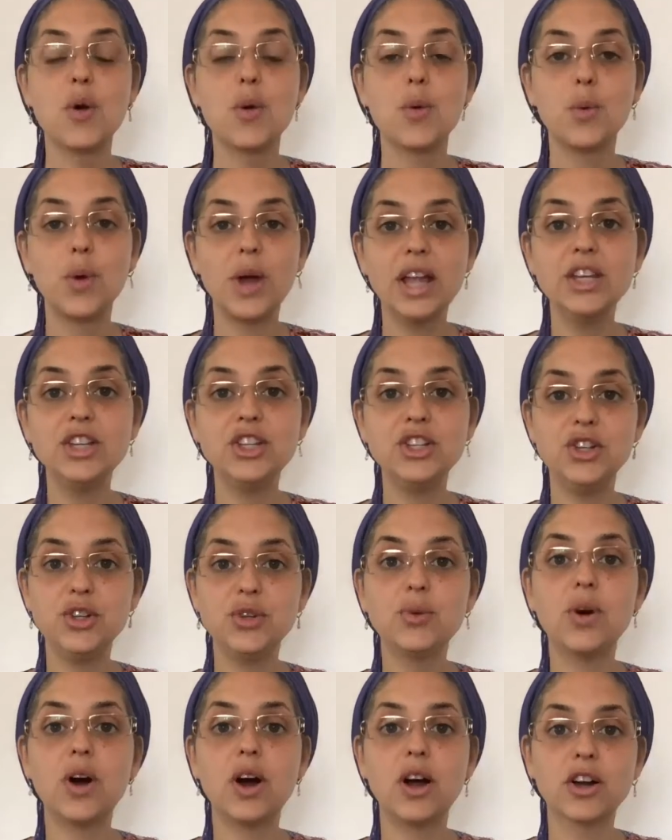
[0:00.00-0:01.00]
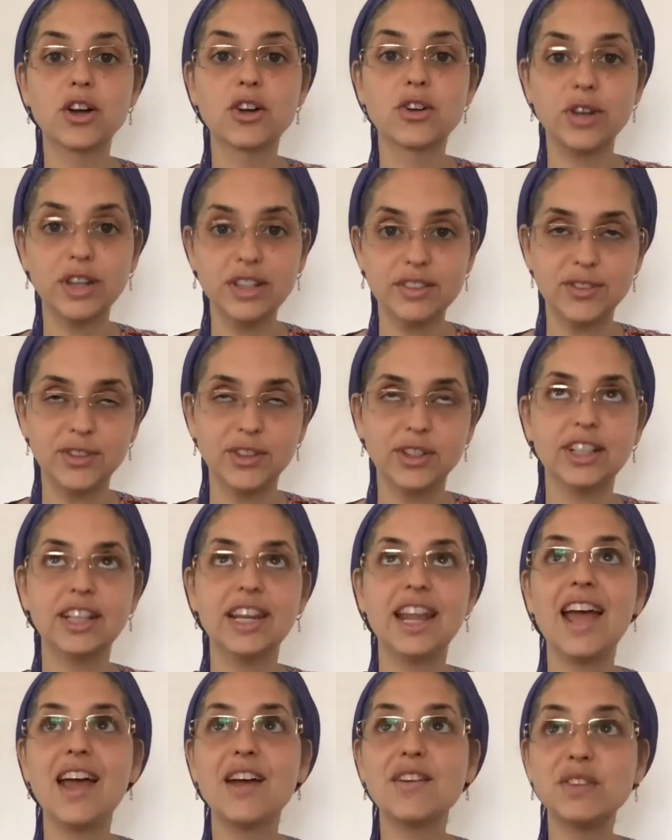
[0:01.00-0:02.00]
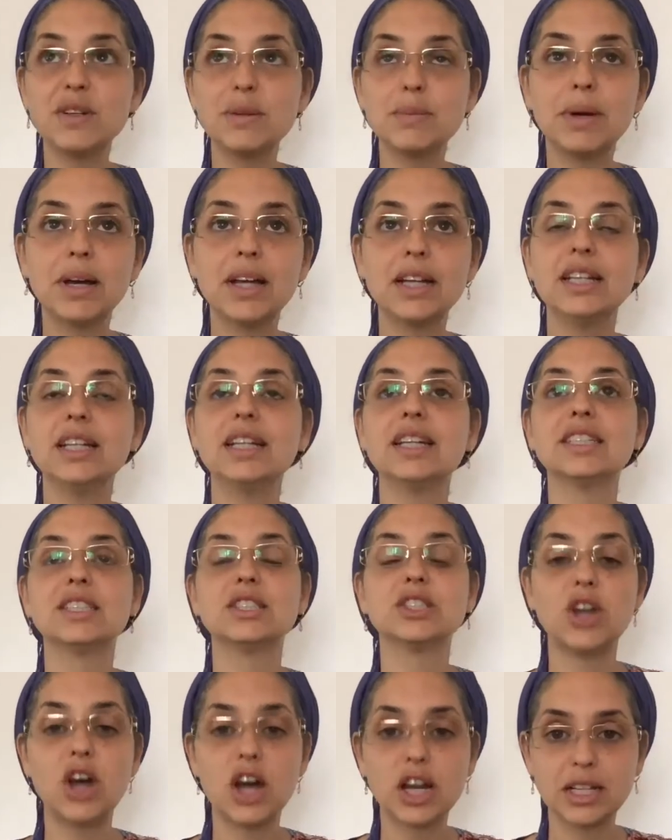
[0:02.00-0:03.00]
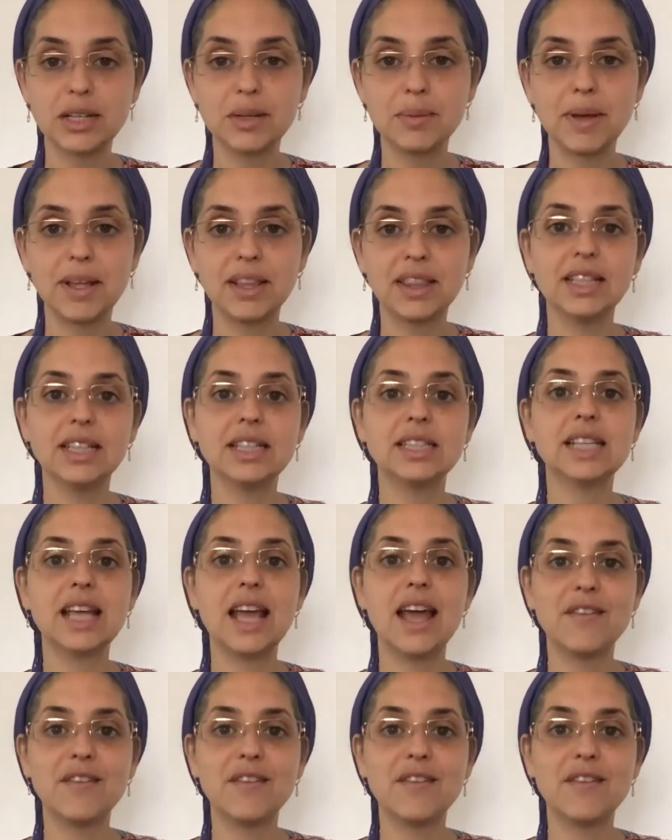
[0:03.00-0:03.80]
When you are grateful, and everybody is talking about this,